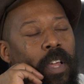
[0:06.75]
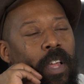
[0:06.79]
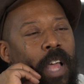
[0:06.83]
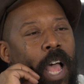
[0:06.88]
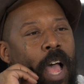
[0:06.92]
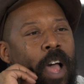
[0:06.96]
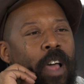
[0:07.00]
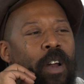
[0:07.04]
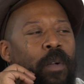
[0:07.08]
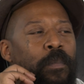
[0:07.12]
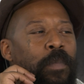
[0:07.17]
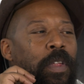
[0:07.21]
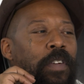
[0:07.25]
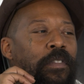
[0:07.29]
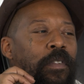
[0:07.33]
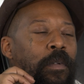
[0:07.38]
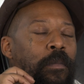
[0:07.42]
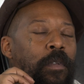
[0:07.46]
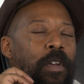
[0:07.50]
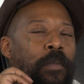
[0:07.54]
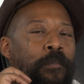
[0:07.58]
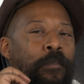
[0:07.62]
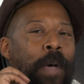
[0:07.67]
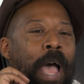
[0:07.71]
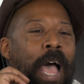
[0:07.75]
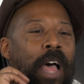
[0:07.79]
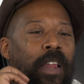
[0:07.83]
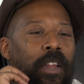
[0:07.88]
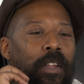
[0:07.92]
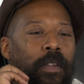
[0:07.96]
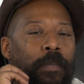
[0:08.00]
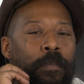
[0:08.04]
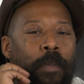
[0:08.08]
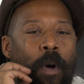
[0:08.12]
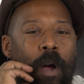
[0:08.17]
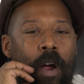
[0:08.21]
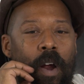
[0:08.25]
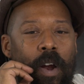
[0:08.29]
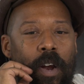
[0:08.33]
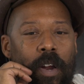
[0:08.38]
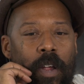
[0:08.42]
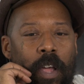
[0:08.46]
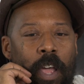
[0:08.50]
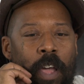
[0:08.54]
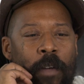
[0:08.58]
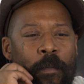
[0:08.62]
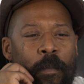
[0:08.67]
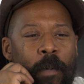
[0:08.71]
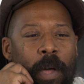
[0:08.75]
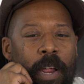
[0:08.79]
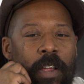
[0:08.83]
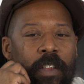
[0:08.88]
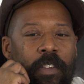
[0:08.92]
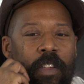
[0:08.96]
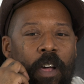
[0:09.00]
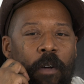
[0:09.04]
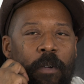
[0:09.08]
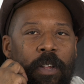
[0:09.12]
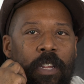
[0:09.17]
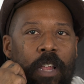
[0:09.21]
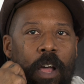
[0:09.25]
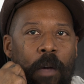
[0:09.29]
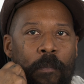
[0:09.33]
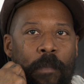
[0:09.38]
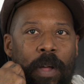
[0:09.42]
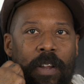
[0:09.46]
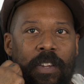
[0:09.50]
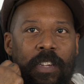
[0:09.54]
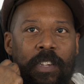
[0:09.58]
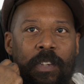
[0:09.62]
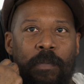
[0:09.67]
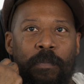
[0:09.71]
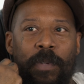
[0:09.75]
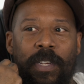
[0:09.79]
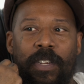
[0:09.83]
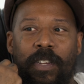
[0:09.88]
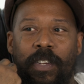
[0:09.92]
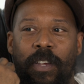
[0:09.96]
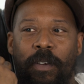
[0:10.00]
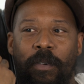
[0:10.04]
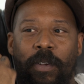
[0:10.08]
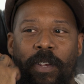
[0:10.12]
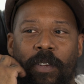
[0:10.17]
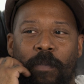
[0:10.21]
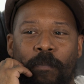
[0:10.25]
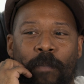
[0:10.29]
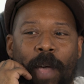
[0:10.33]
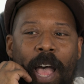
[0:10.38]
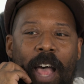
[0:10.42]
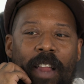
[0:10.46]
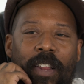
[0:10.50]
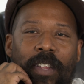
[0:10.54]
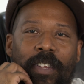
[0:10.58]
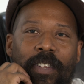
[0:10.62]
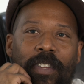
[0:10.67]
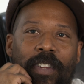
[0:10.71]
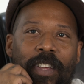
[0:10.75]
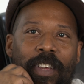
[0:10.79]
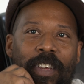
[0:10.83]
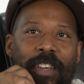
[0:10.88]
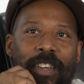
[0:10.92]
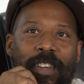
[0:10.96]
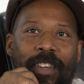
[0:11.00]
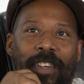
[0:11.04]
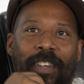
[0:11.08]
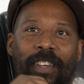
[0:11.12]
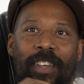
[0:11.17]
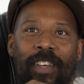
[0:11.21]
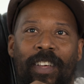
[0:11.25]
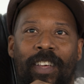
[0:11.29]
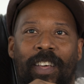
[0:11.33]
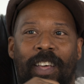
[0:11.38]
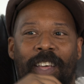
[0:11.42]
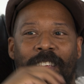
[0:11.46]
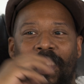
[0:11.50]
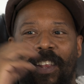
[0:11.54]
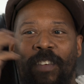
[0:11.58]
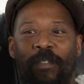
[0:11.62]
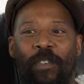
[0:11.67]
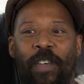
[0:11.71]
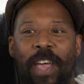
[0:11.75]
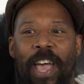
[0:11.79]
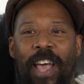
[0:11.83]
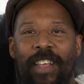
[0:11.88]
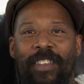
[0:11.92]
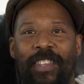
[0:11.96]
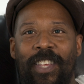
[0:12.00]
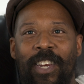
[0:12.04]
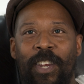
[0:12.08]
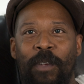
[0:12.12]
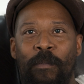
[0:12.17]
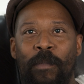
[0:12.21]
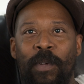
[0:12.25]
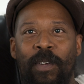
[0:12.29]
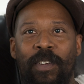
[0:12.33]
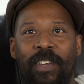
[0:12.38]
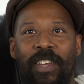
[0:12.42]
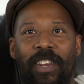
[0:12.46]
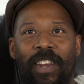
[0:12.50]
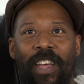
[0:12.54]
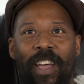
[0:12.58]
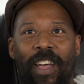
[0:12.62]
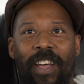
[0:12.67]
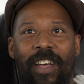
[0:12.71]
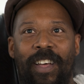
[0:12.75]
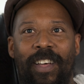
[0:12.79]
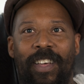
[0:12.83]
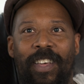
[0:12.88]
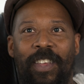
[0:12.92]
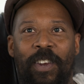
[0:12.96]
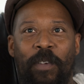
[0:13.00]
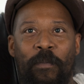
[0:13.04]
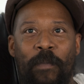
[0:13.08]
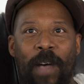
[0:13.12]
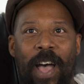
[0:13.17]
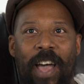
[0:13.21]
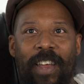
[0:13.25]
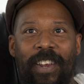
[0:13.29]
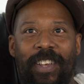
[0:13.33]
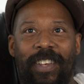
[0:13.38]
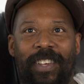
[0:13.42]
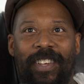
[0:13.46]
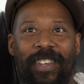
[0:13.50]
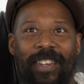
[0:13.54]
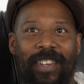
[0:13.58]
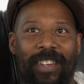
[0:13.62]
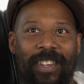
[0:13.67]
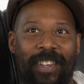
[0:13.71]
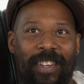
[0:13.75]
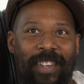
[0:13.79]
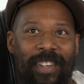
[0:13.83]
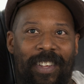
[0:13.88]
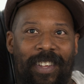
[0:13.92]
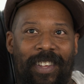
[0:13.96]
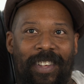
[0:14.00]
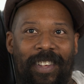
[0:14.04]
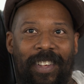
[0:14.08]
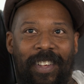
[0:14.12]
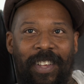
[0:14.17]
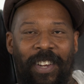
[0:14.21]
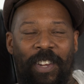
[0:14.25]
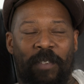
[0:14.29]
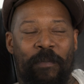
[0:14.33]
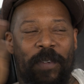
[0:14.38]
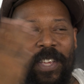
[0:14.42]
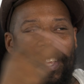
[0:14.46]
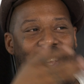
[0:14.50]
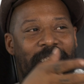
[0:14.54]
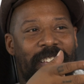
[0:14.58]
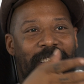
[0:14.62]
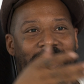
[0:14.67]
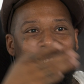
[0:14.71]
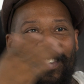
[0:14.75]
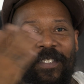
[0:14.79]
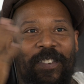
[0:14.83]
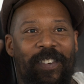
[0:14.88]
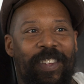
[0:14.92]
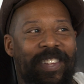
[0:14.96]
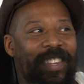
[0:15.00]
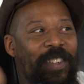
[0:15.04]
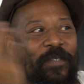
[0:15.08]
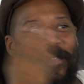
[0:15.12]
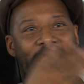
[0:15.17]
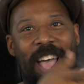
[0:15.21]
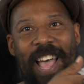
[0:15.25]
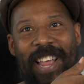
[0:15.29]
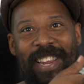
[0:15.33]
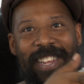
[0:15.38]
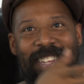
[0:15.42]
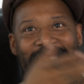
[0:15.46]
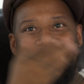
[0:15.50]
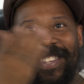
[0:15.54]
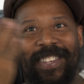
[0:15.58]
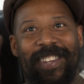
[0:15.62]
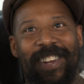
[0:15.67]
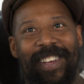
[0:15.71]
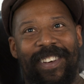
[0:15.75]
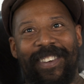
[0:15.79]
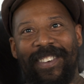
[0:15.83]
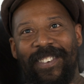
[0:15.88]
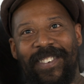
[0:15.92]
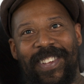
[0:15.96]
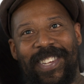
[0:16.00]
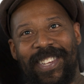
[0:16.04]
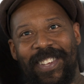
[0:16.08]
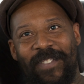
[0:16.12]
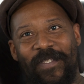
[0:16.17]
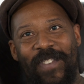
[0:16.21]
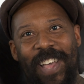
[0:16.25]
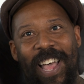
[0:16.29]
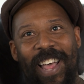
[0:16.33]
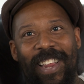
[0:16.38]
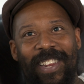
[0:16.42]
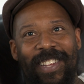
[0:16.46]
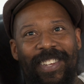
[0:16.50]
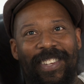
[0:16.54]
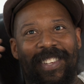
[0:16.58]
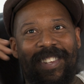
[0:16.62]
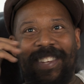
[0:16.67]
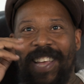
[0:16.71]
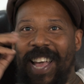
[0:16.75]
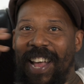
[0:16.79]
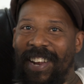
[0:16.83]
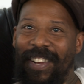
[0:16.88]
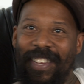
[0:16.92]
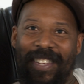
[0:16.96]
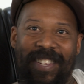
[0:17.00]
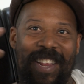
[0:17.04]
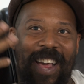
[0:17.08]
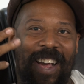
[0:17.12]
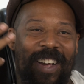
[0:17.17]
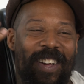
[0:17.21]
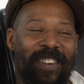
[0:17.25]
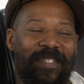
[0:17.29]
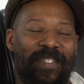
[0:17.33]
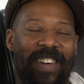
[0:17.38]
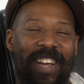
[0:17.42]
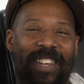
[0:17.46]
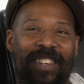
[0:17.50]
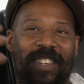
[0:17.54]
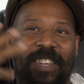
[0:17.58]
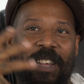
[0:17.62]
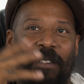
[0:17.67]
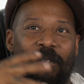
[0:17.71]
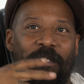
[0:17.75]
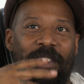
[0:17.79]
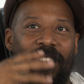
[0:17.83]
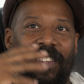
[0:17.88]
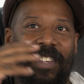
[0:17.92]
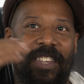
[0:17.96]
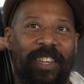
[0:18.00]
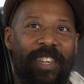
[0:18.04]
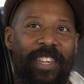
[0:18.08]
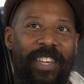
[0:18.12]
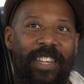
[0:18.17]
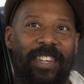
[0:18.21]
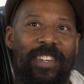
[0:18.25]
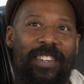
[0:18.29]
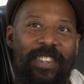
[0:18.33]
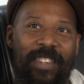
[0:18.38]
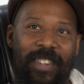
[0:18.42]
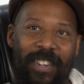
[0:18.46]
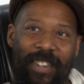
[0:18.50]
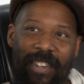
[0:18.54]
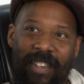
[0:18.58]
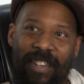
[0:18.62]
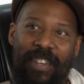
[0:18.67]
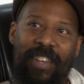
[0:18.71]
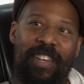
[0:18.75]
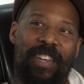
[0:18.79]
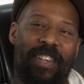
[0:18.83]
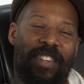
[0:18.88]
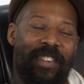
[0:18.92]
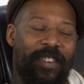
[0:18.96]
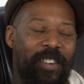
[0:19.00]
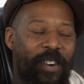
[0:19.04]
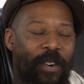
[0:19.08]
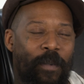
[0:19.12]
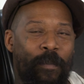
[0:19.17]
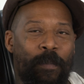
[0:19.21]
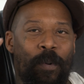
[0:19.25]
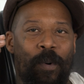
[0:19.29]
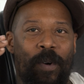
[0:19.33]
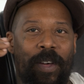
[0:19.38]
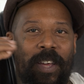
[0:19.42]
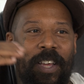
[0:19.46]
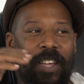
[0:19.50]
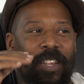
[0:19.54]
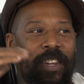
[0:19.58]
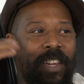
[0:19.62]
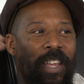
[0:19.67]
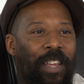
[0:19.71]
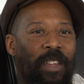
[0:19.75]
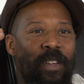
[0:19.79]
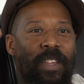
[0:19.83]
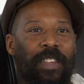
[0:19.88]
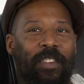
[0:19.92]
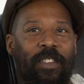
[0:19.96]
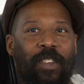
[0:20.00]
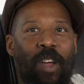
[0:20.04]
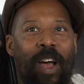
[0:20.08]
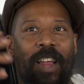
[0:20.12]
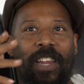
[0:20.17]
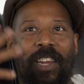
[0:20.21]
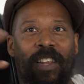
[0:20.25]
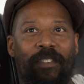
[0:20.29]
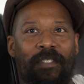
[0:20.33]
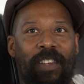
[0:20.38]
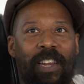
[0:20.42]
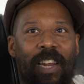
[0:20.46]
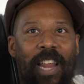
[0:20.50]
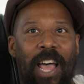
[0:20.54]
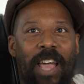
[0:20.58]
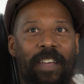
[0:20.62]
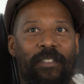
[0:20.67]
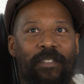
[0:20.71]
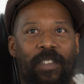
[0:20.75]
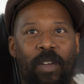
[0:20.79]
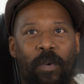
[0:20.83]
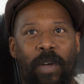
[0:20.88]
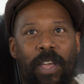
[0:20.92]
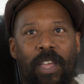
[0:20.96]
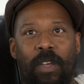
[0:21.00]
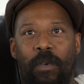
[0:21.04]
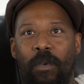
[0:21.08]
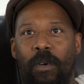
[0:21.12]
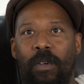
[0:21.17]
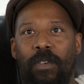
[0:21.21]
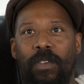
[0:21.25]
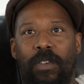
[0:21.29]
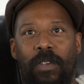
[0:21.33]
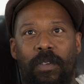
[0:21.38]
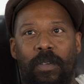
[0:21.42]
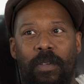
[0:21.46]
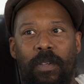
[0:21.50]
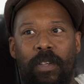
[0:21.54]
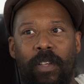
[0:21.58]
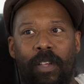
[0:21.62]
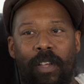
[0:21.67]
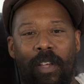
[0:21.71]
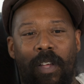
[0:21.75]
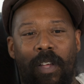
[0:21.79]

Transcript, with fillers: Uh, I don't believe in the balance part. Everybody's always talking about this mysterious balance thing. And if you ask any millionaire anybody at the beginning, was it balanced? No, it wasn't balanced. You had to sacrifice something to get to a certain point. Then you can start living life the way you want to.